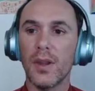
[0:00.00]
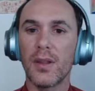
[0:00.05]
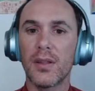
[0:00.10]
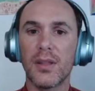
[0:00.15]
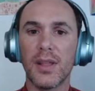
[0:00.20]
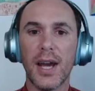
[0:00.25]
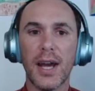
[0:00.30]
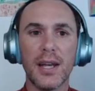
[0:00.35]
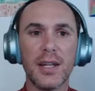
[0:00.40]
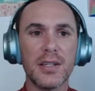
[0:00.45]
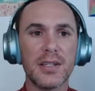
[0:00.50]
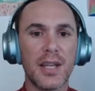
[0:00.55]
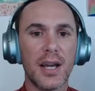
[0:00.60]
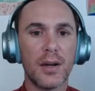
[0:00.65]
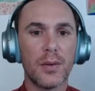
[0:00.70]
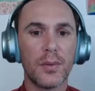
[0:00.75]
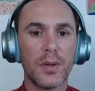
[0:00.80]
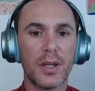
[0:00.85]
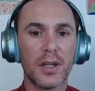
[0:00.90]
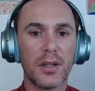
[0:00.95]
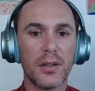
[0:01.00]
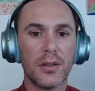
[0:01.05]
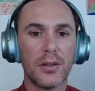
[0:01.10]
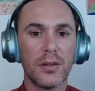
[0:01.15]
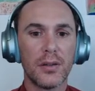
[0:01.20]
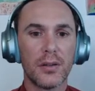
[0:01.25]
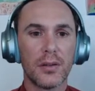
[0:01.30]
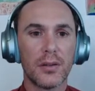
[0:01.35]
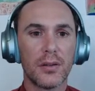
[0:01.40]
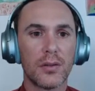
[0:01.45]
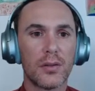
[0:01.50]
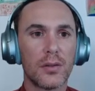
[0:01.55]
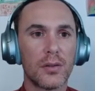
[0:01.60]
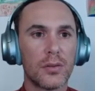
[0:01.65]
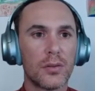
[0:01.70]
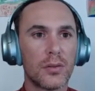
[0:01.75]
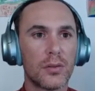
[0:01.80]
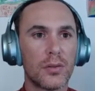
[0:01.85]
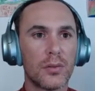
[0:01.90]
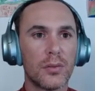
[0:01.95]
that is how we can
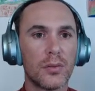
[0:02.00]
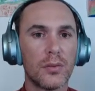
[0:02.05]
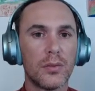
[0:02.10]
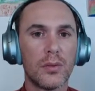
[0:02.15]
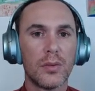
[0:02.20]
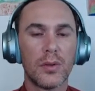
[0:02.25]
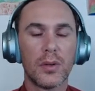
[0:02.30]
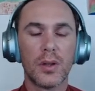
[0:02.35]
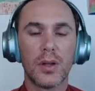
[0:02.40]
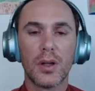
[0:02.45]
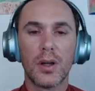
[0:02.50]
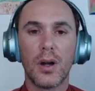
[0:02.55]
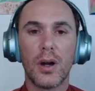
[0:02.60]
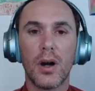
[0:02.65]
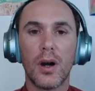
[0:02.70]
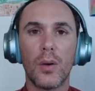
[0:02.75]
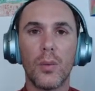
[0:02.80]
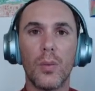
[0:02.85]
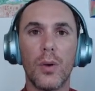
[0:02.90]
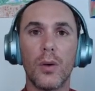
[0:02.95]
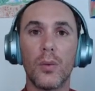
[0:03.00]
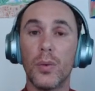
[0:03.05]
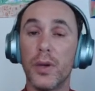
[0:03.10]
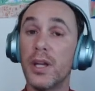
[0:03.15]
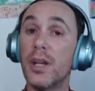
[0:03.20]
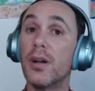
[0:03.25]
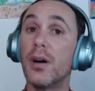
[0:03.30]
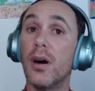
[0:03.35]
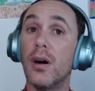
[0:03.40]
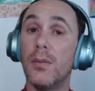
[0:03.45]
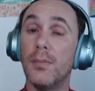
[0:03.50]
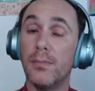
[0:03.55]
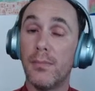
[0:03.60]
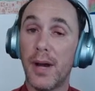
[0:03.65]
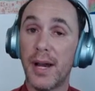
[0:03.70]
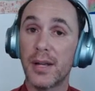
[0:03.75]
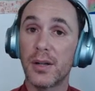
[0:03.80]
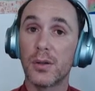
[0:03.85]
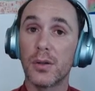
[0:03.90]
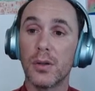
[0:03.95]
do what we call
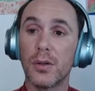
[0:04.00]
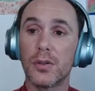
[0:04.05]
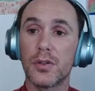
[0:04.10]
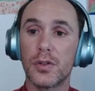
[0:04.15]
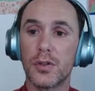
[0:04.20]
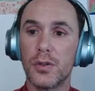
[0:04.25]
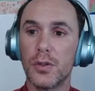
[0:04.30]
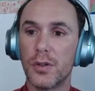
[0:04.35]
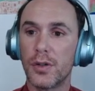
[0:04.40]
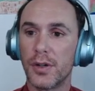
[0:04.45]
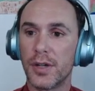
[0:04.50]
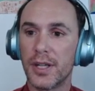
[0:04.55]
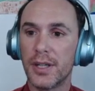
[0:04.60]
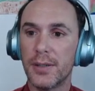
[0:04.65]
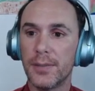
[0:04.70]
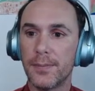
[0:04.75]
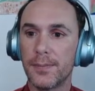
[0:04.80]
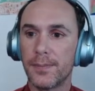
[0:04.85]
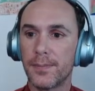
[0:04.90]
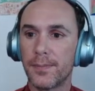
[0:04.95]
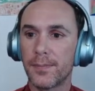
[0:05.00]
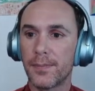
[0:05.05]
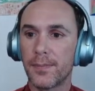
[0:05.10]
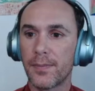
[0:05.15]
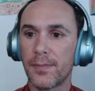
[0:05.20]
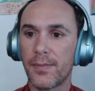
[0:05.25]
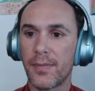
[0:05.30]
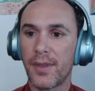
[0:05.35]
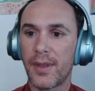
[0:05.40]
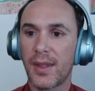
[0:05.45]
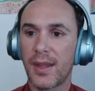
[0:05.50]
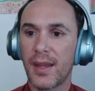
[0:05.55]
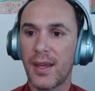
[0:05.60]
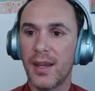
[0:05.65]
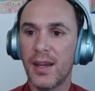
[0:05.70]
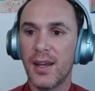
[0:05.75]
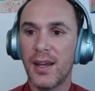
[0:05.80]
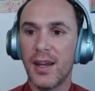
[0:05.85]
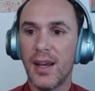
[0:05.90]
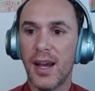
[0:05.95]
micro tutoring.
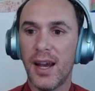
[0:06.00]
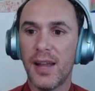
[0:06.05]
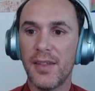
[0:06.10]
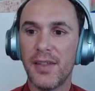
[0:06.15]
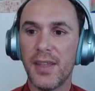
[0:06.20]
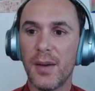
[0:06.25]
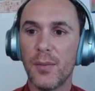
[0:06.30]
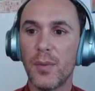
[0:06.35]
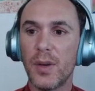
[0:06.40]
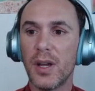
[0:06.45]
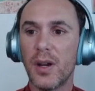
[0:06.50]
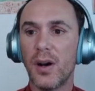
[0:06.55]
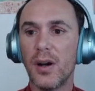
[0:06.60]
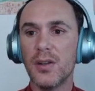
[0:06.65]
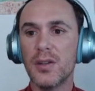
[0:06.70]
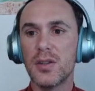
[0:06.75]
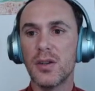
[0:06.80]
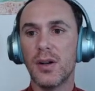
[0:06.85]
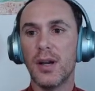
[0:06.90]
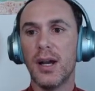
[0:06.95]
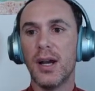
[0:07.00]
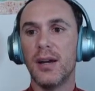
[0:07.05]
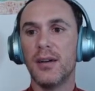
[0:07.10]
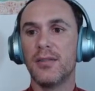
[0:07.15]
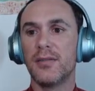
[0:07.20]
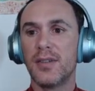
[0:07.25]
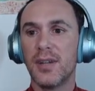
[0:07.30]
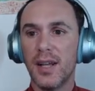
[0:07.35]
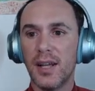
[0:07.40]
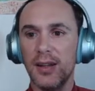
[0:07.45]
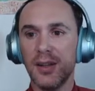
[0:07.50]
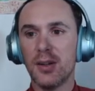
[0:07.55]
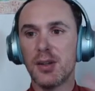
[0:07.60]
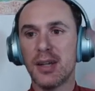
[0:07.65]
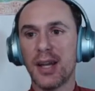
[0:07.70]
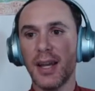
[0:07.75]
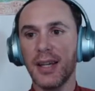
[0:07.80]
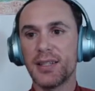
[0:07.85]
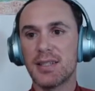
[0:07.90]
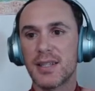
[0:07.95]
And then we also have, hello,
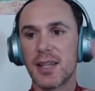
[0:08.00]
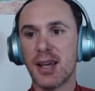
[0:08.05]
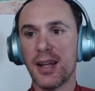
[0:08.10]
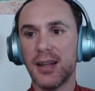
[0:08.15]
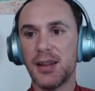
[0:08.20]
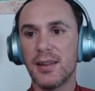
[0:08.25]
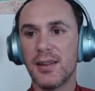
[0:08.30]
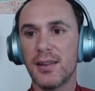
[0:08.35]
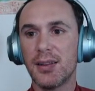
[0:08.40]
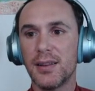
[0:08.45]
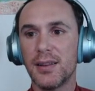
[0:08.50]
Yaiskin.